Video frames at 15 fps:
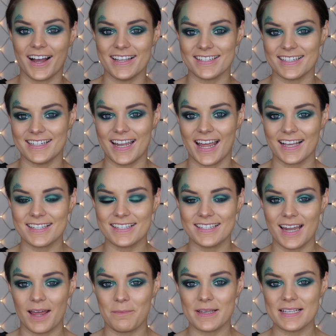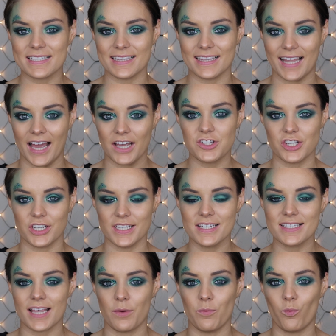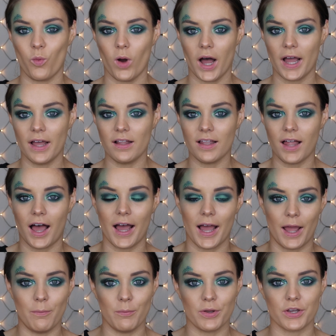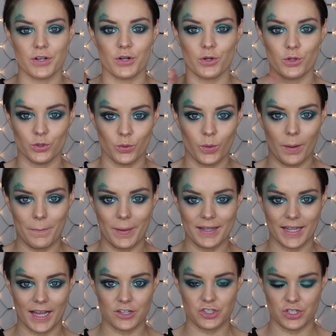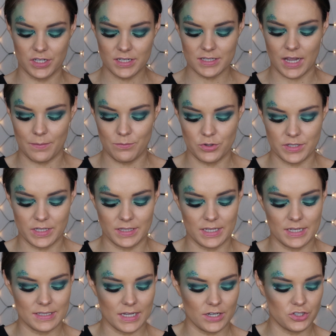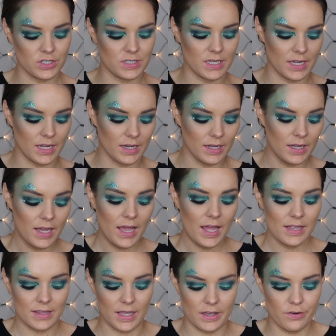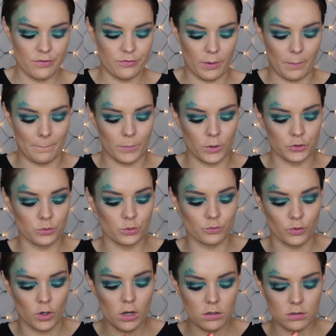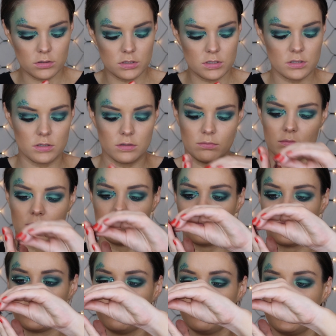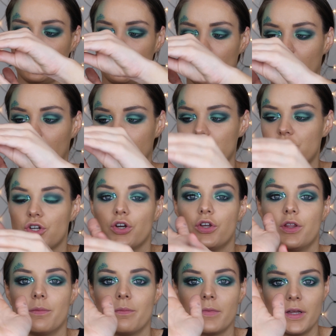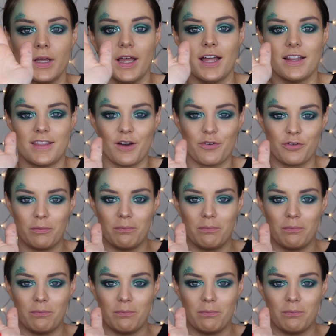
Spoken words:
guys, next step is lashes, and while I'm gonna glue up my lashes, I'm using these lashes here. They are from Model Rocks. I don't really know how to show them. They're